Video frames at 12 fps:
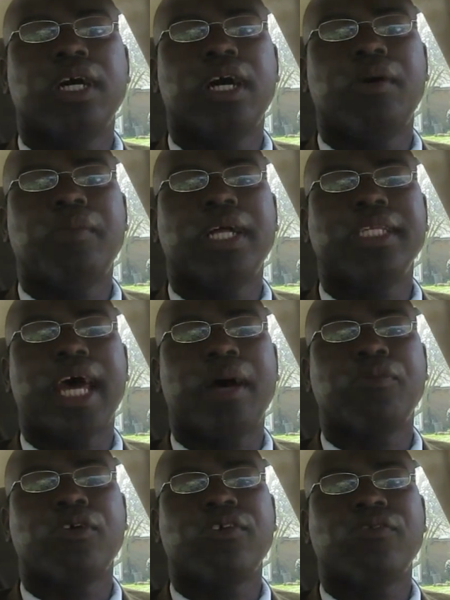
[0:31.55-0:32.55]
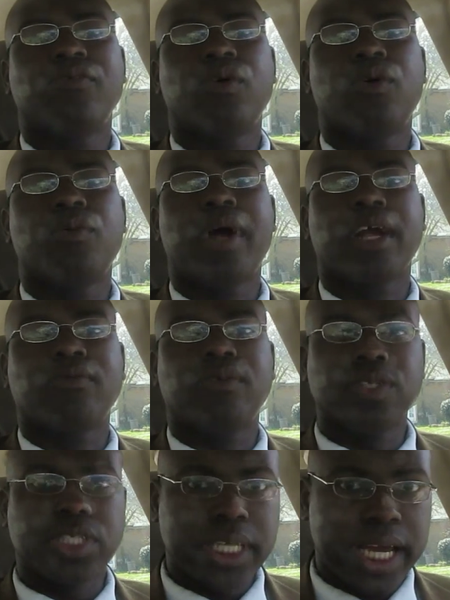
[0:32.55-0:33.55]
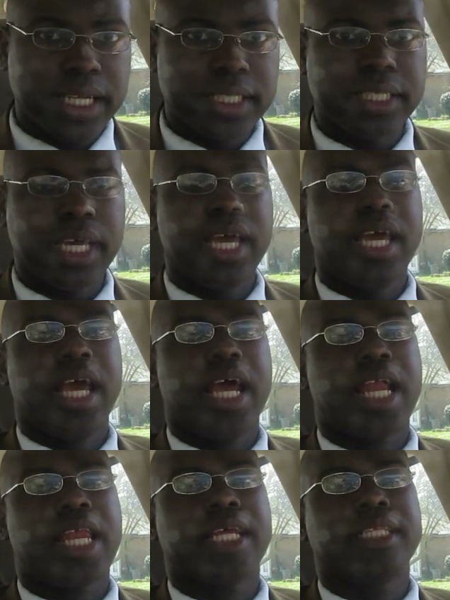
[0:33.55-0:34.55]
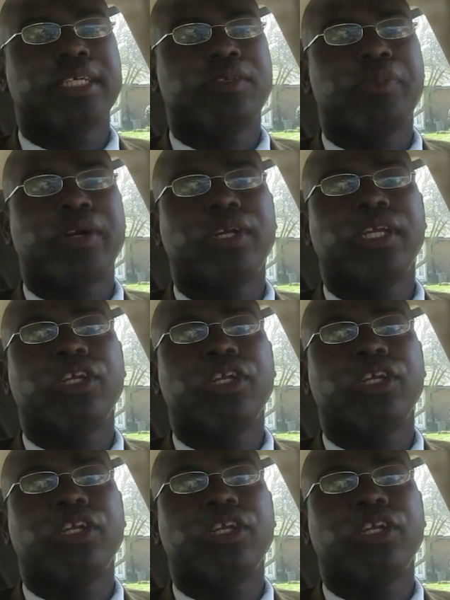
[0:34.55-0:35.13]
adapter for microphone stands, and I like this better than a